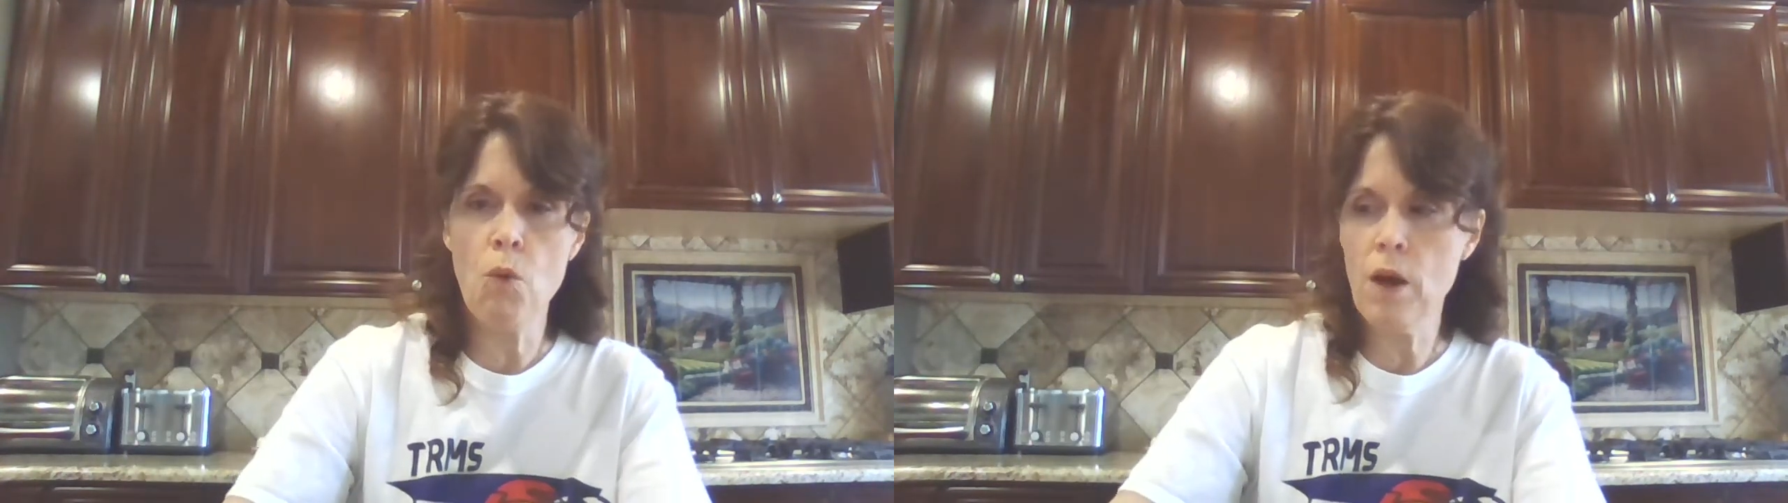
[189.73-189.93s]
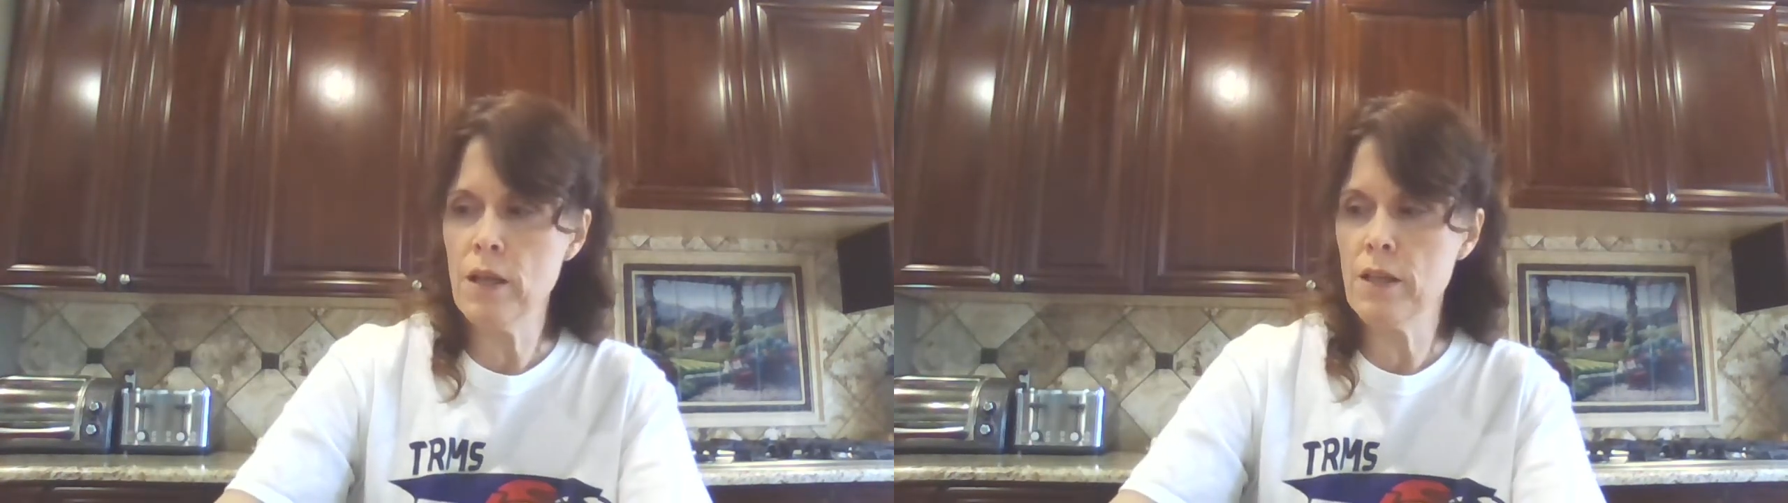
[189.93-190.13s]

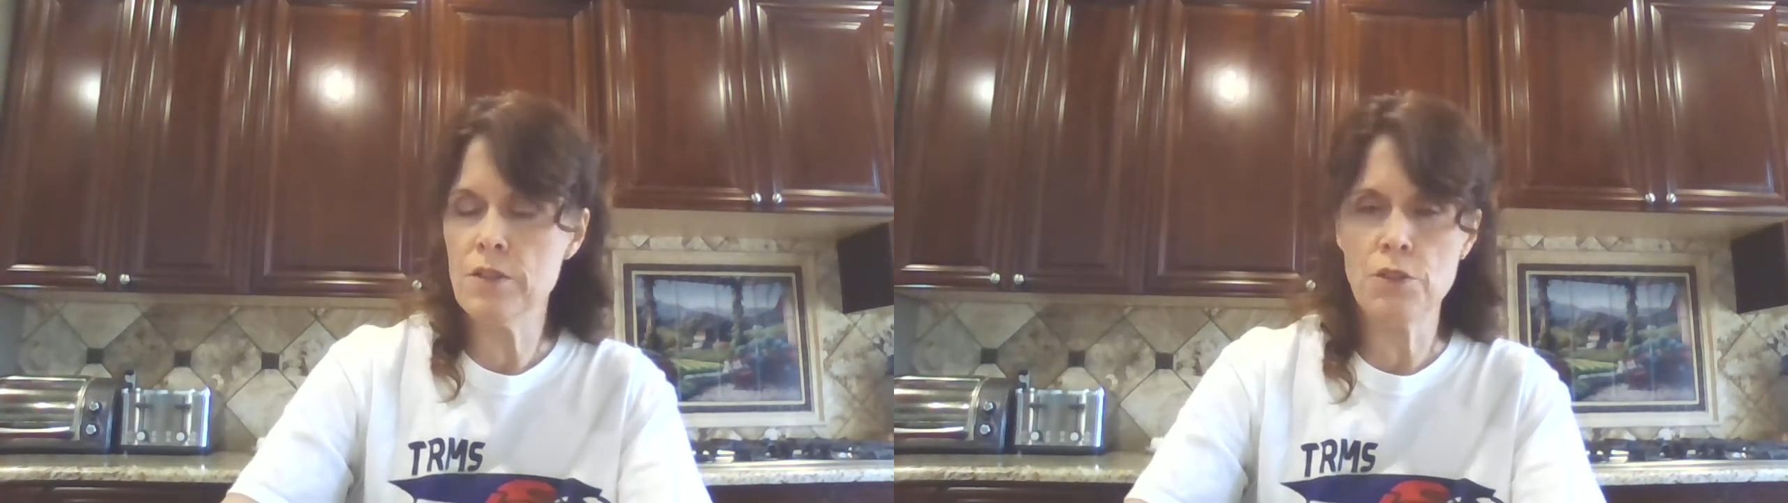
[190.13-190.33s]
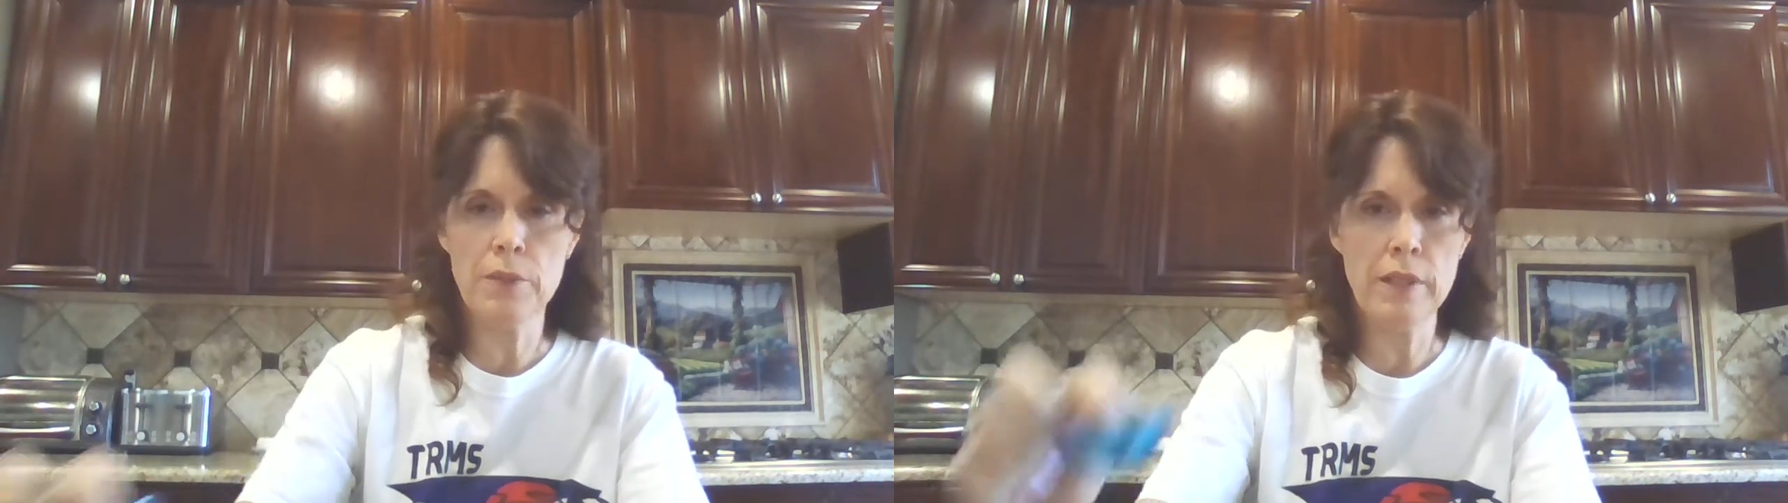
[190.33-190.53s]
What
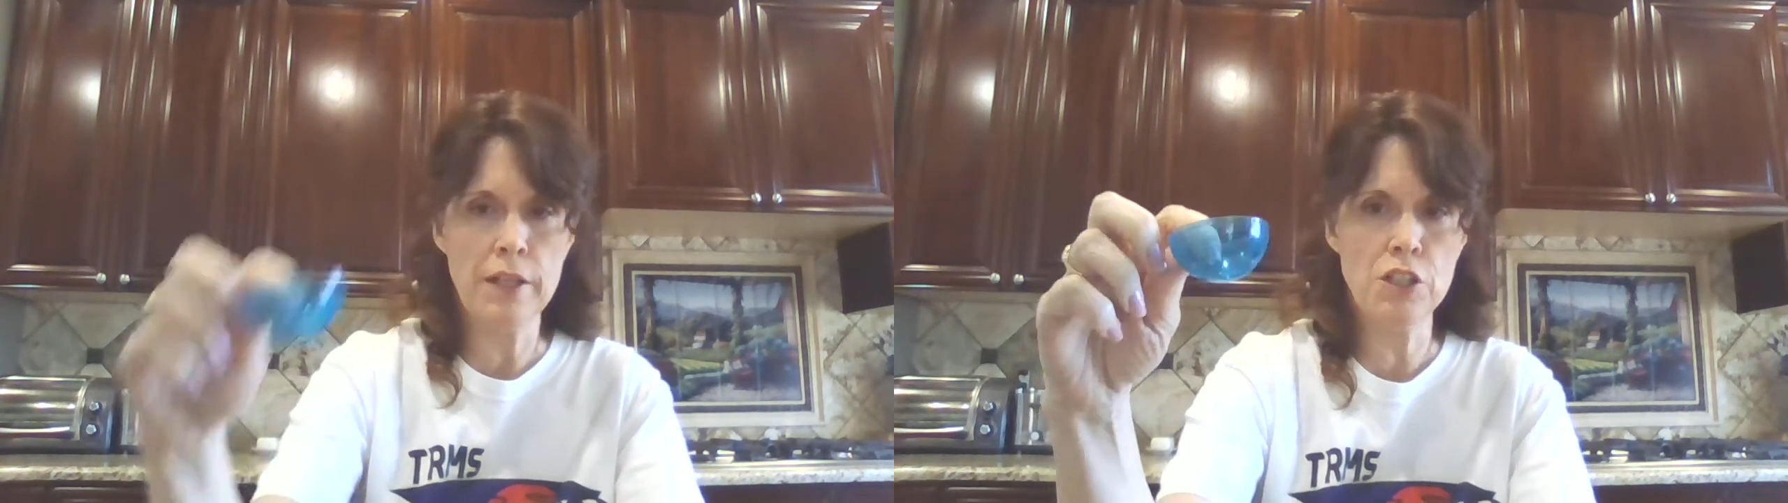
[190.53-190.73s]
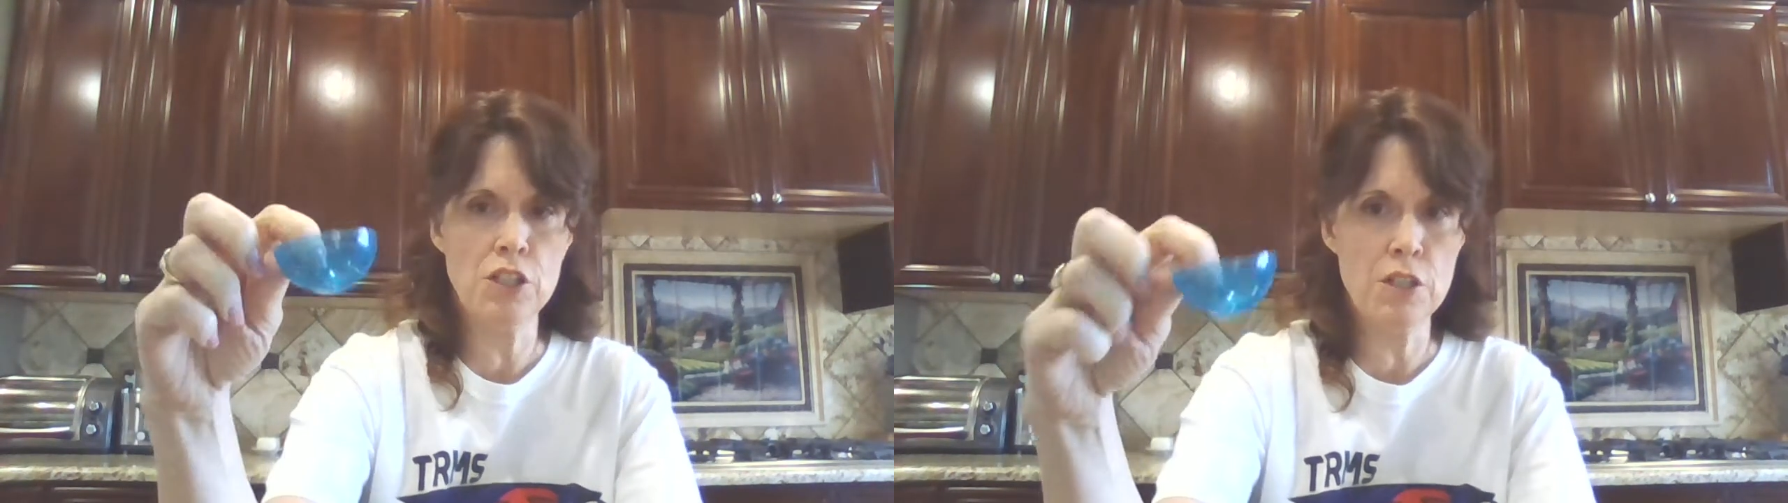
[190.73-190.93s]
is the
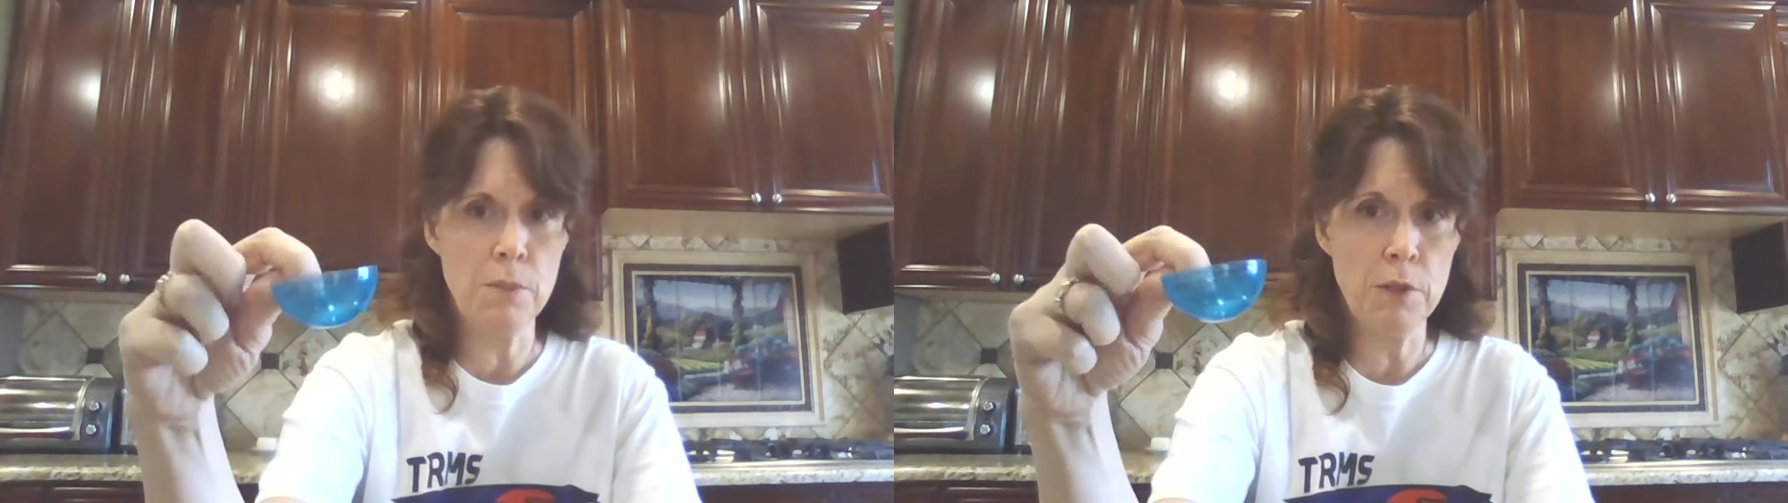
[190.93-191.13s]
relationship